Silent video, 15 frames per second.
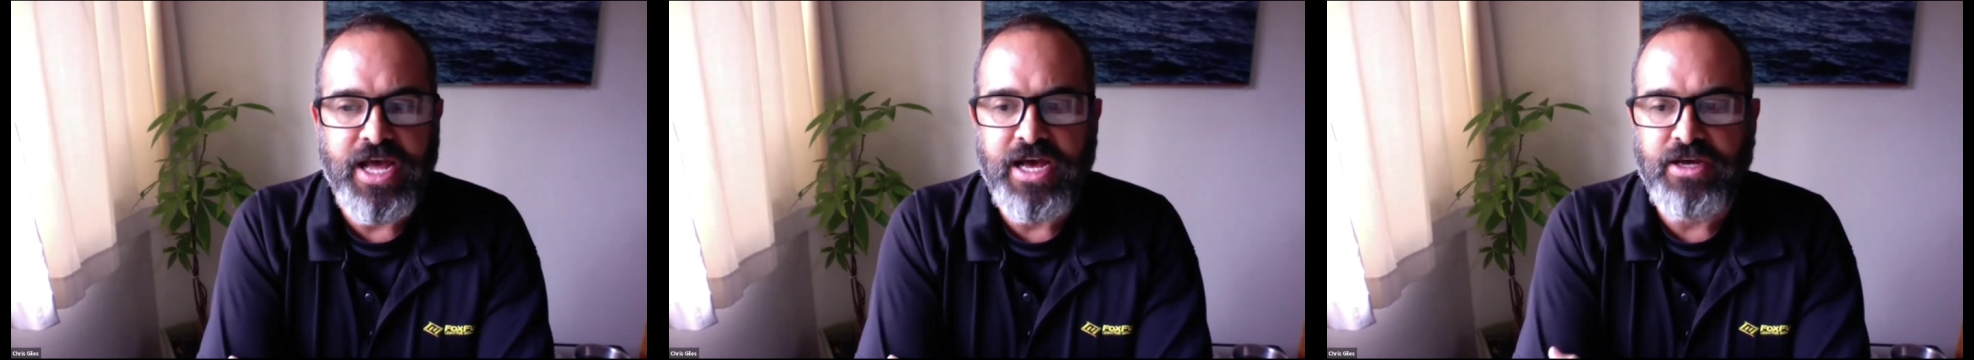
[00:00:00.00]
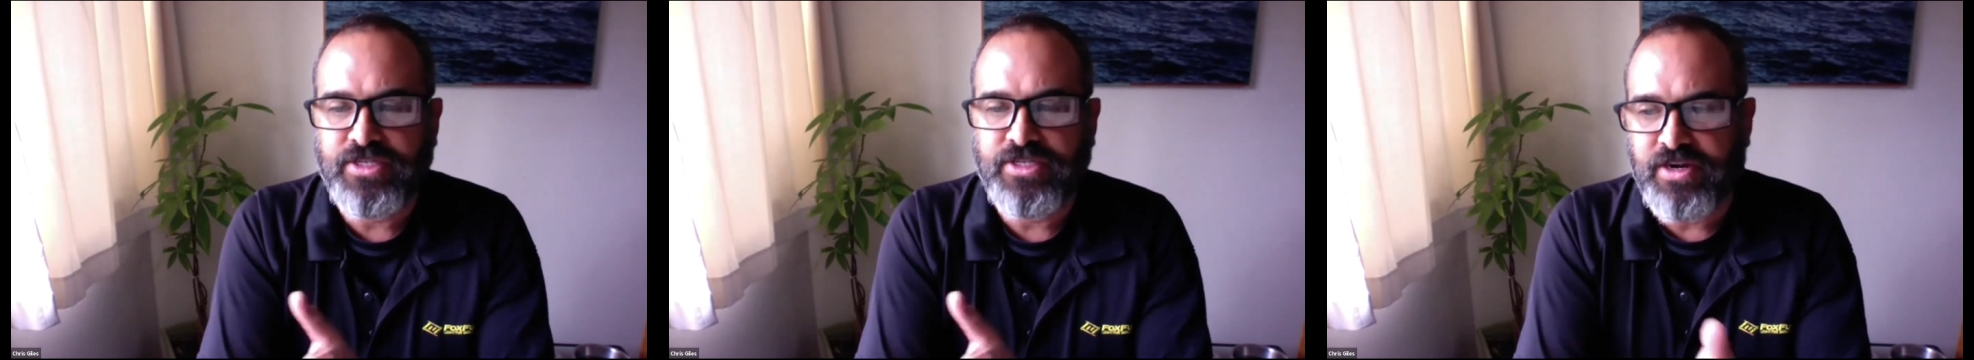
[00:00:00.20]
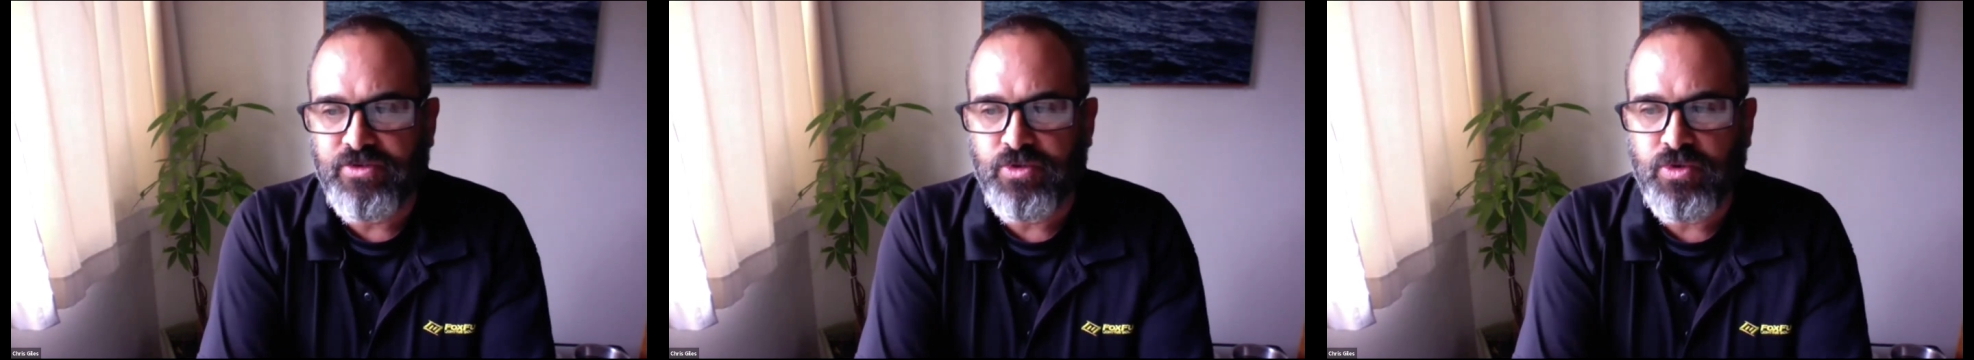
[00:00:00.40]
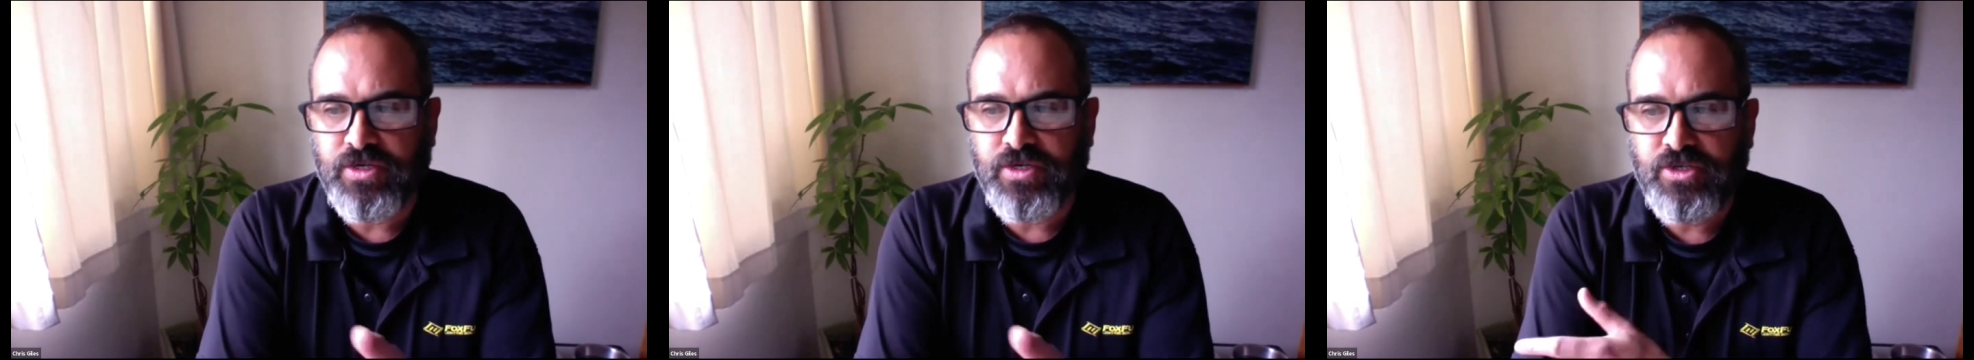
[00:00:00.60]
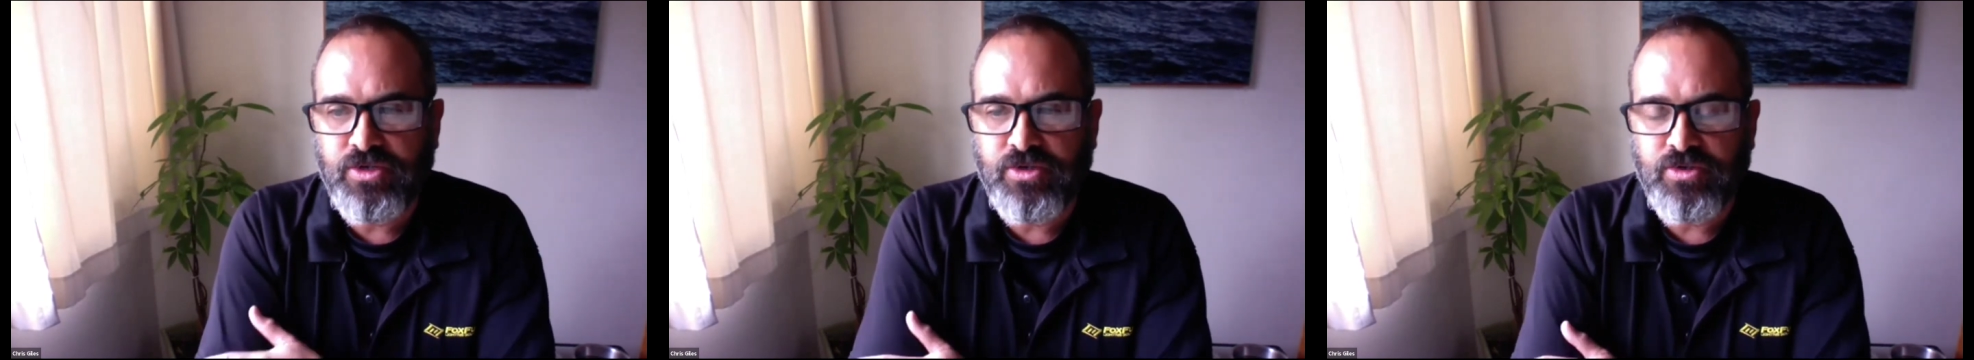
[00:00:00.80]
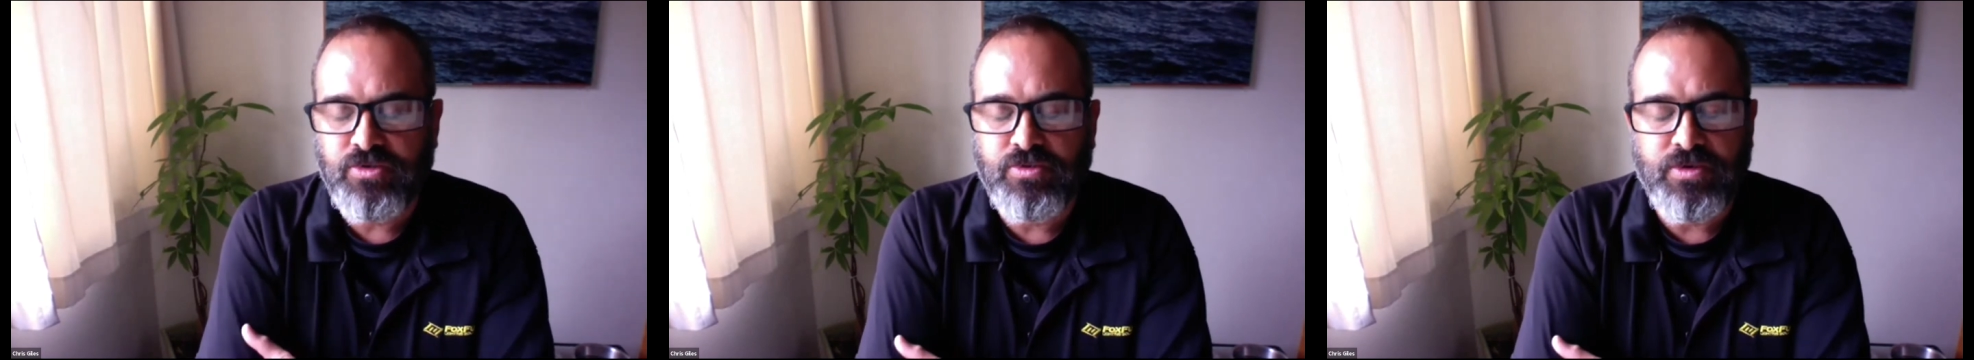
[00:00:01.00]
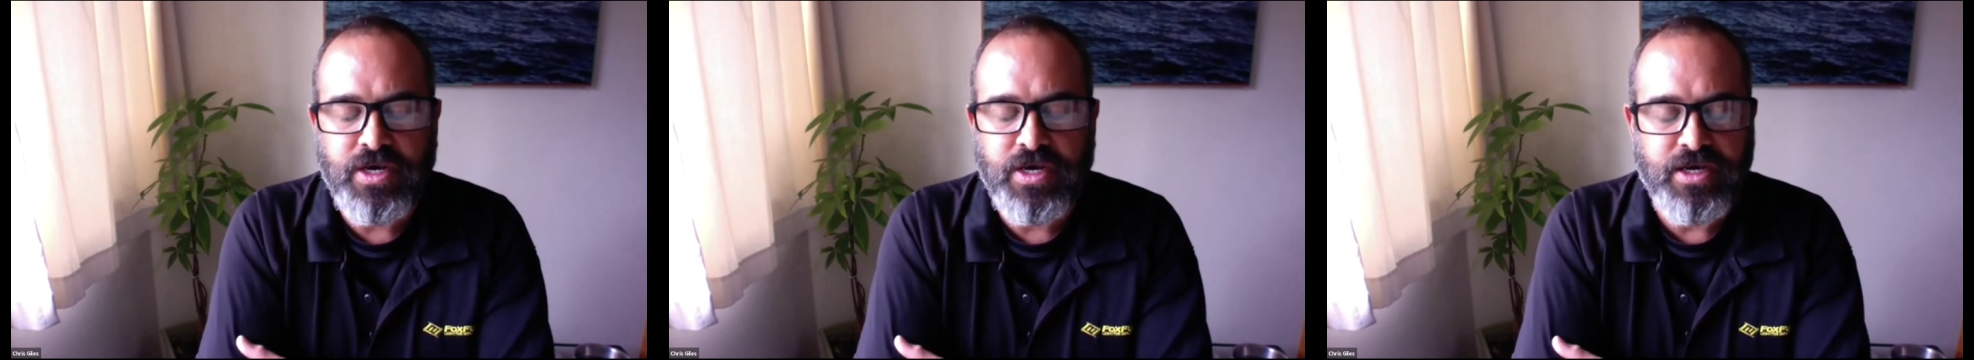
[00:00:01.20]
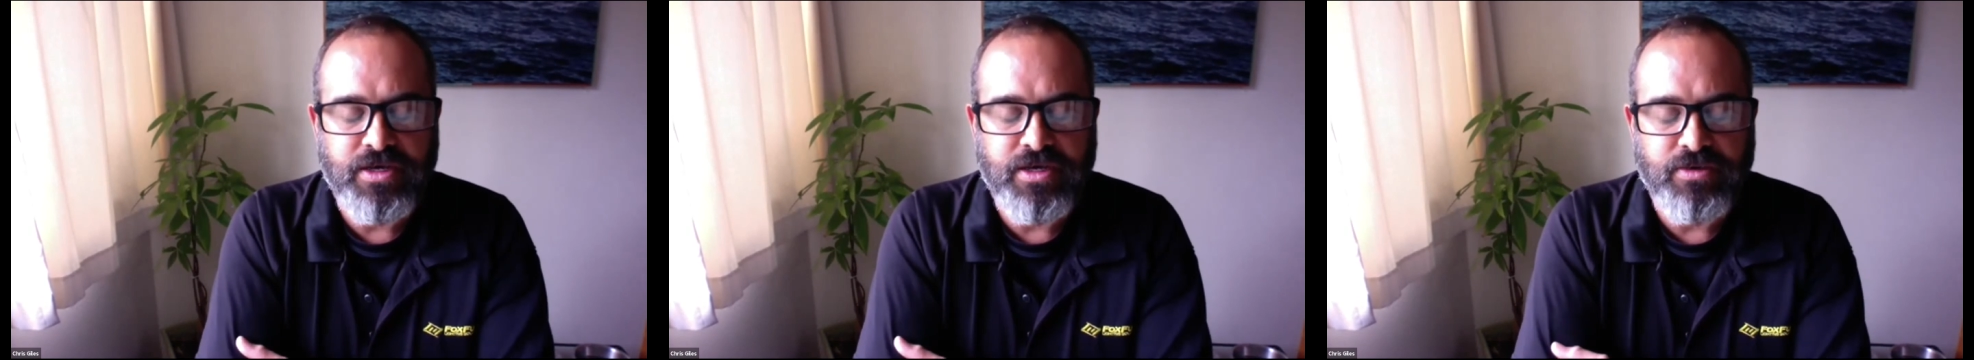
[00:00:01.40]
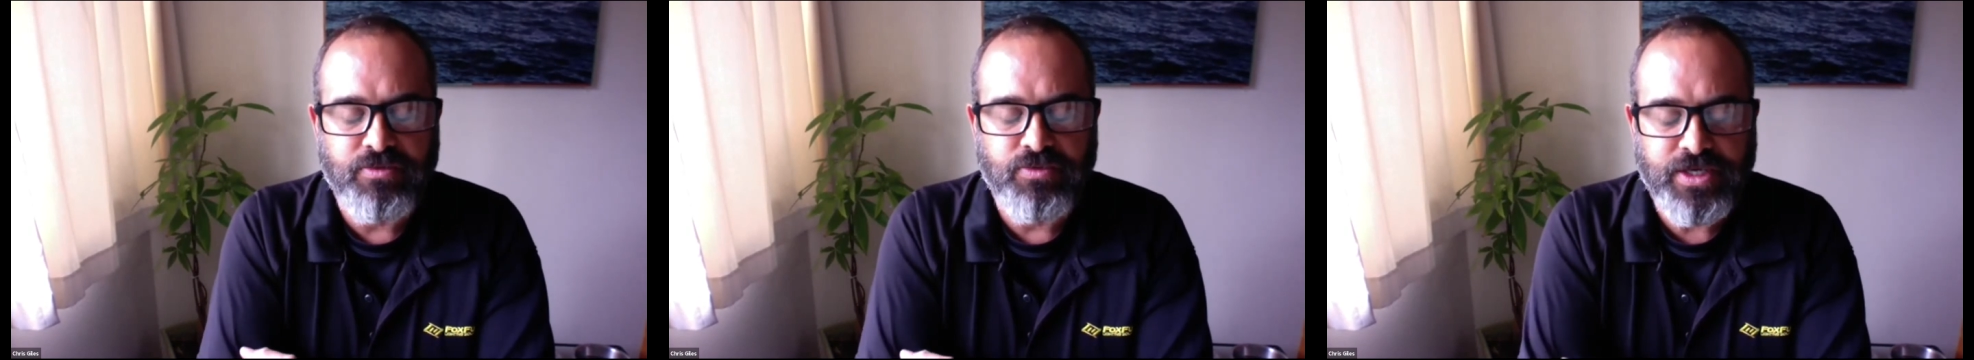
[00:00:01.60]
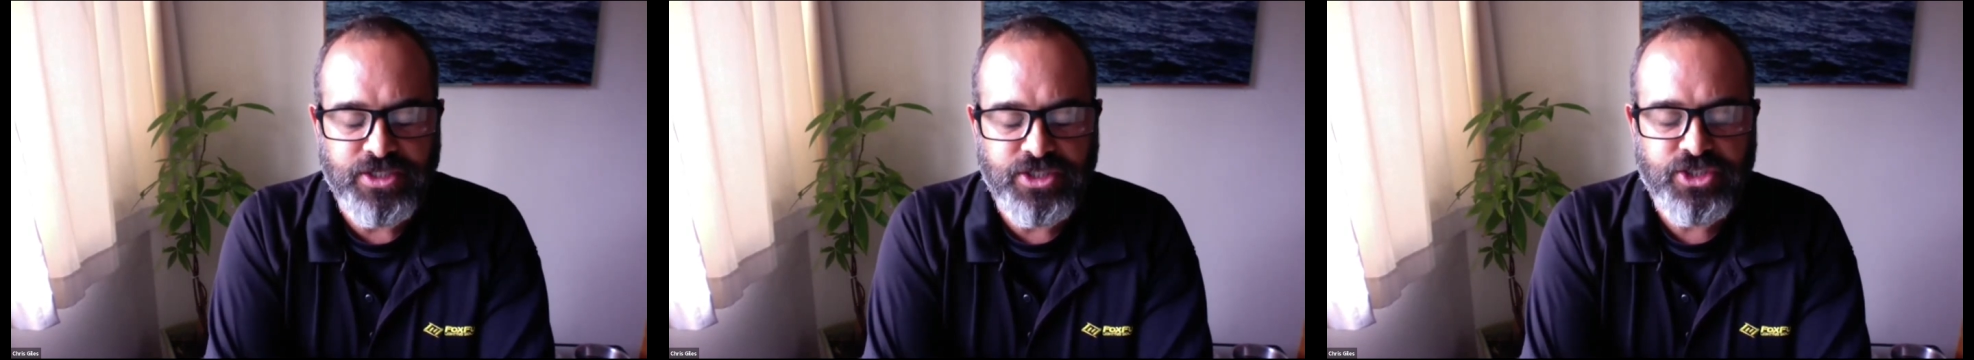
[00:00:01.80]
out to everyone who uh,
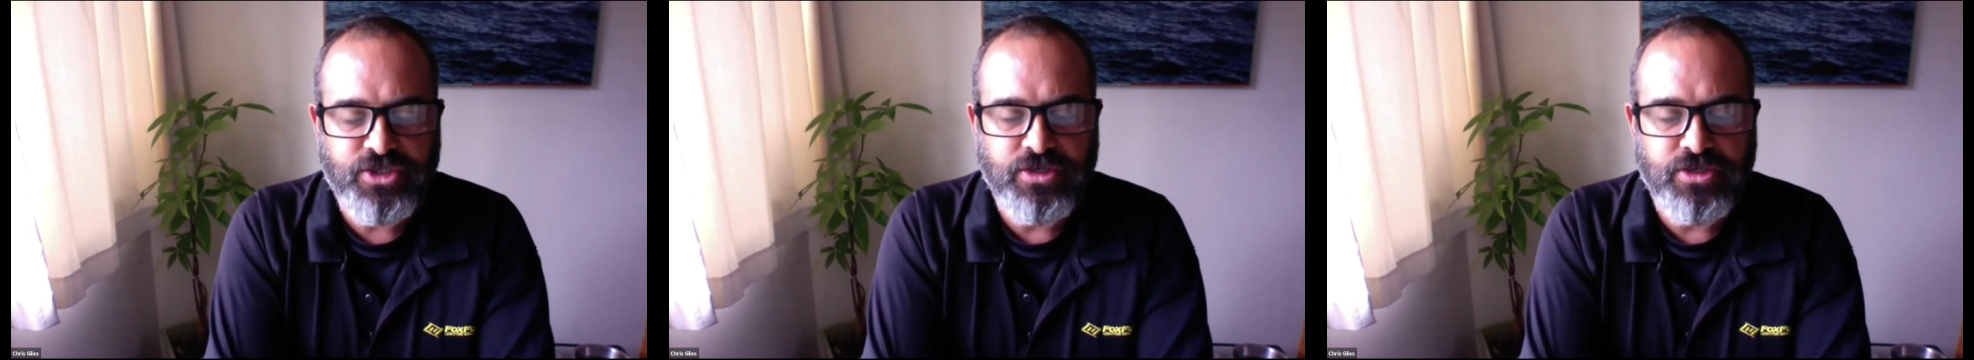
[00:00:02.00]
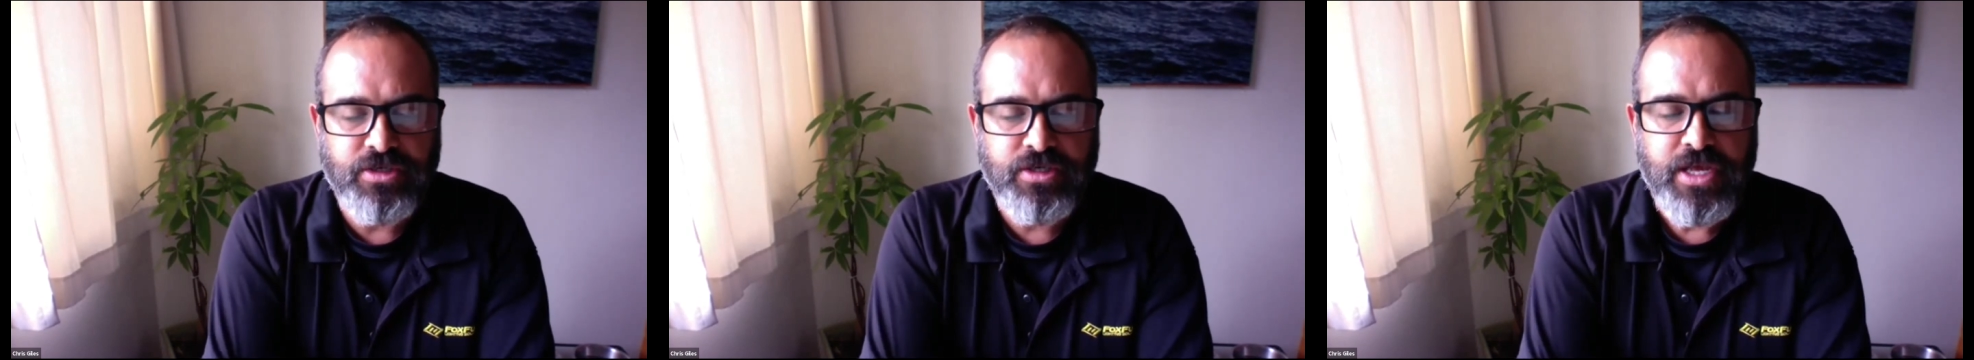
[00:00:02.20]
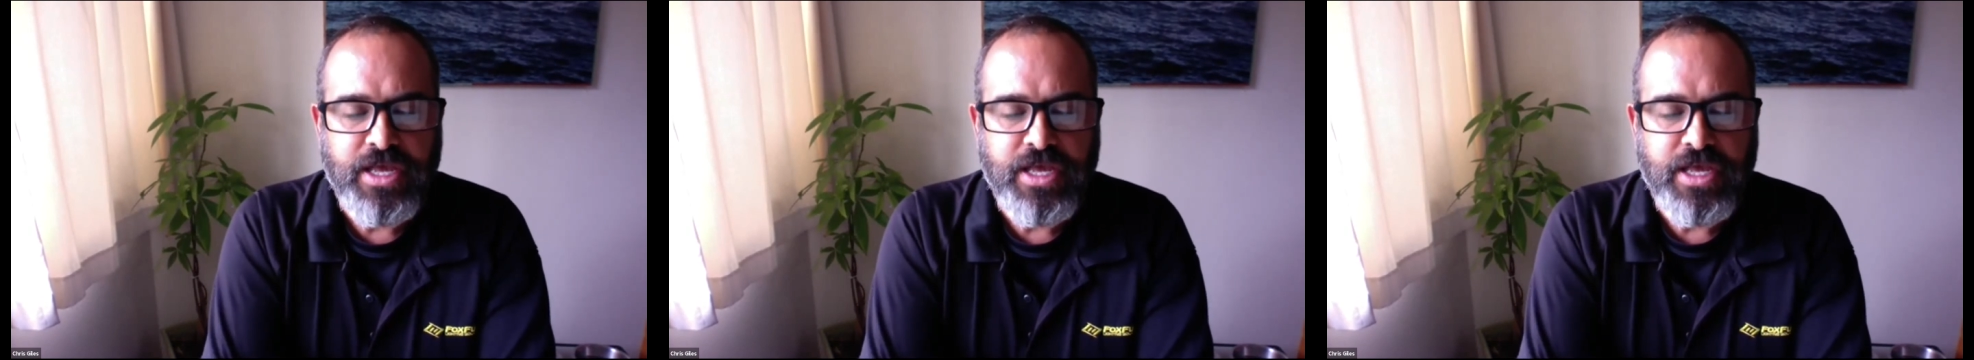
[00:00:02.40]
registered.